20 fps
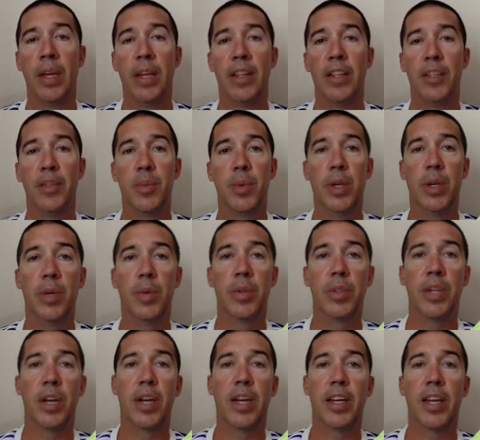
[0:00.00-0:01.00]
This week we're
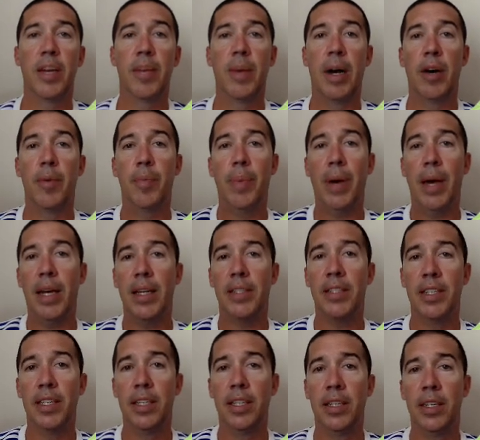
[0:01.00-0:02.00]
talking about
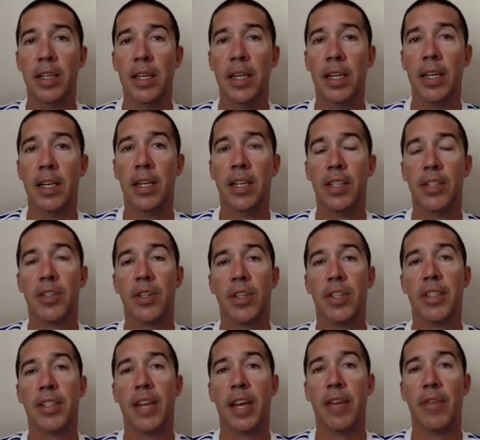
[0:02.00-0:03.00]
passing, so let's
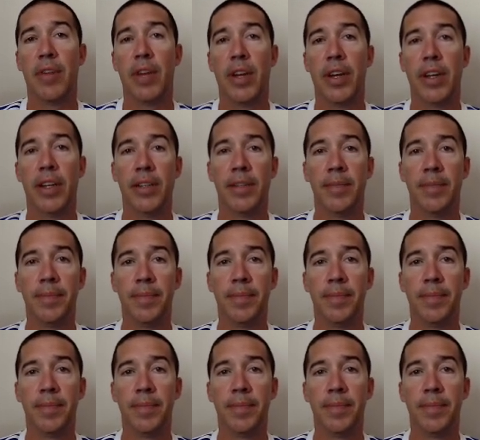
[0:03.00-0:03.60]
dive right in.